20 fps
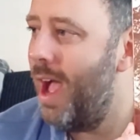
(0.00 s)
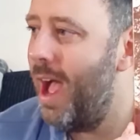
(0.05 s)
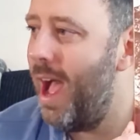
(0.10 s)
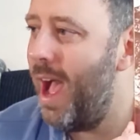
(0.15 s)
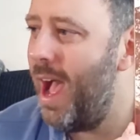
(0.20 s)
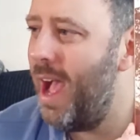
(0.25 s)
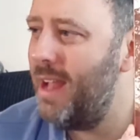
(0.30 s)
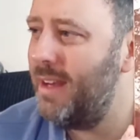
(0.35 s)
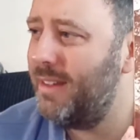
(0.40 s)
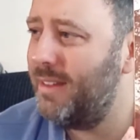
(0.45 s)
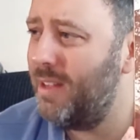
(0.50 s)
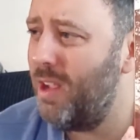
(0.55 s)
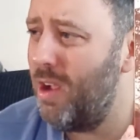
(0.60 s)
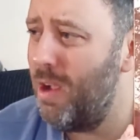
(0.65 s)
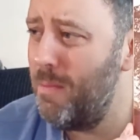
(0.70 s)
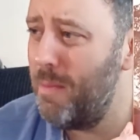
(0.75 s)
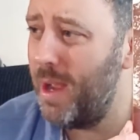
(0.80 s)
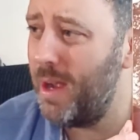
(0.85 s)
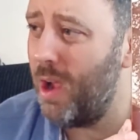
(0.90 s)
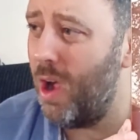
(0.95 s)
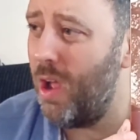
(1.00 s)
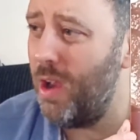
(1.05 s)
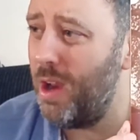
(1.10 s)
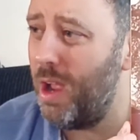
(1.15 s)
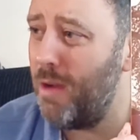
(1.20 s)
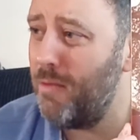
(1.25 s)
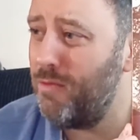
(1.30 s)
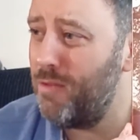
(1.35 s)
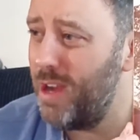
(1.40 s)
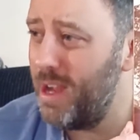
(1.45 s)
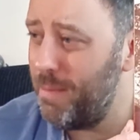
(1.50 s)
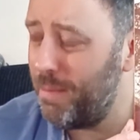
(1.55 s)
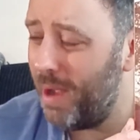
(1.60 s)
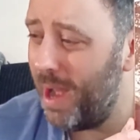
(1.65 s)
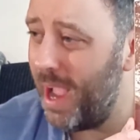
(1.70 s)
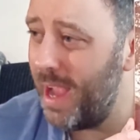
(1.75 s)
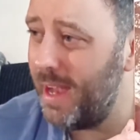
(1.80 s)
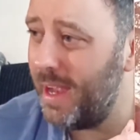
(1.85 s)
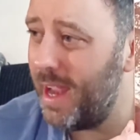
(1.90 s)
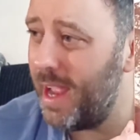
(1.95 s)
As time went on, I've
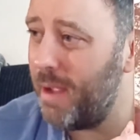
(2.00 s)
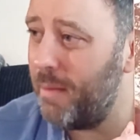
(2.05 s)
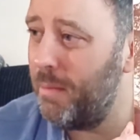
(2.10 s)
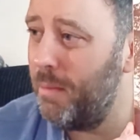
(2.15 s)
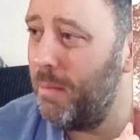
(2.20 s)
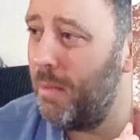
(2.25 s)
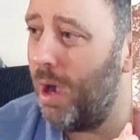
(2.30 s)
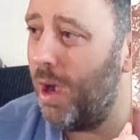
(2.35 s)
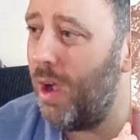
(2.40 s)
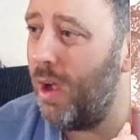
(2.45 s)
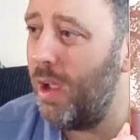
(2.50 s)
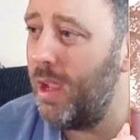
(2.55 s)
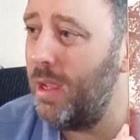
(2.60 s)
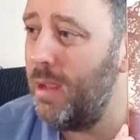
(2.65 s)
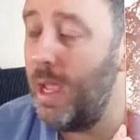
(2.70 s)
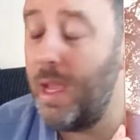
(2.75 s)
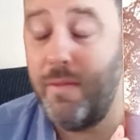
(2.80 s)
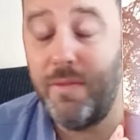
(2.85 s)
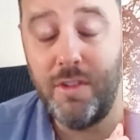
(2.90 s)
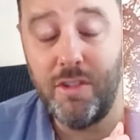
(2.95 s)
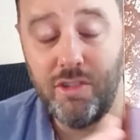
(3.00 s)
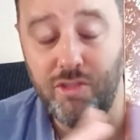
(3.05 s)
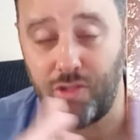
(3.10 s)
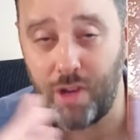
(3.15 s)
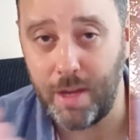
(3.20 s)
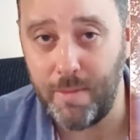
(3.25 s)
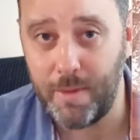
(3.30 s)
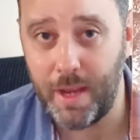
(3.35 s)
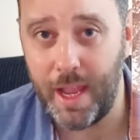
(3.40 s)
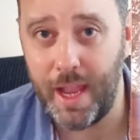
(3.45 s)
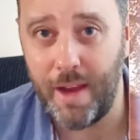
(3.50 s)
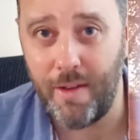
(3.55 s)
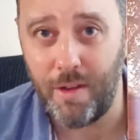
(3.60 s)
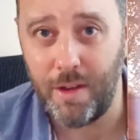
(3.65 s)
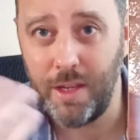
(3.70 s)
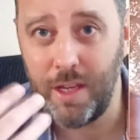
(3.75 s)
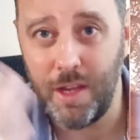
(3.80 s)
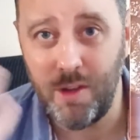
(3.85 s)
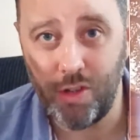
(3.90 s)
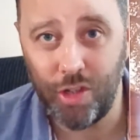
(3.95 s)
replayed it. I even streamed it here on
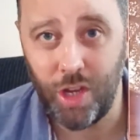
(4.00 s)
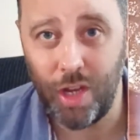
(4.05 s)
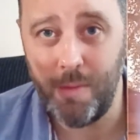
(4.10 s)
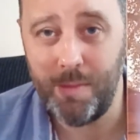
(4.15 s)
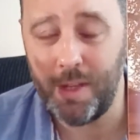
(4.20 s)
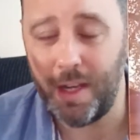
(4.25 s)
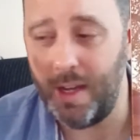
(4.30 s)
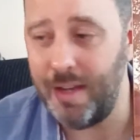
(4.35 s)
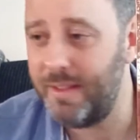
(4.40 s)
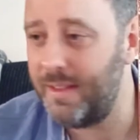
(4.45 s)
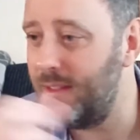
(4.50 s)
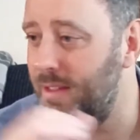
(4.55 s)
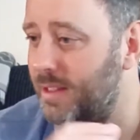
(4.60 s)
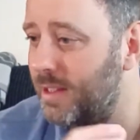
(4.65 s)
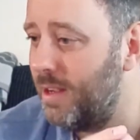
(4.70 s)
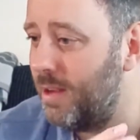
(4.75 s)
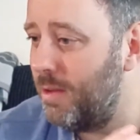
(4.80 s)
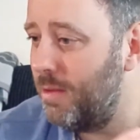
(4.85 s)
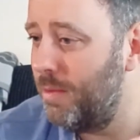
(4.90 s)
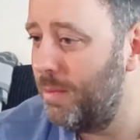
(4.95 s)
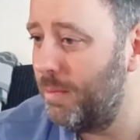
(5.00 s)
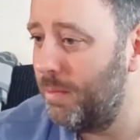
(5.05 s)
YouTube to listen to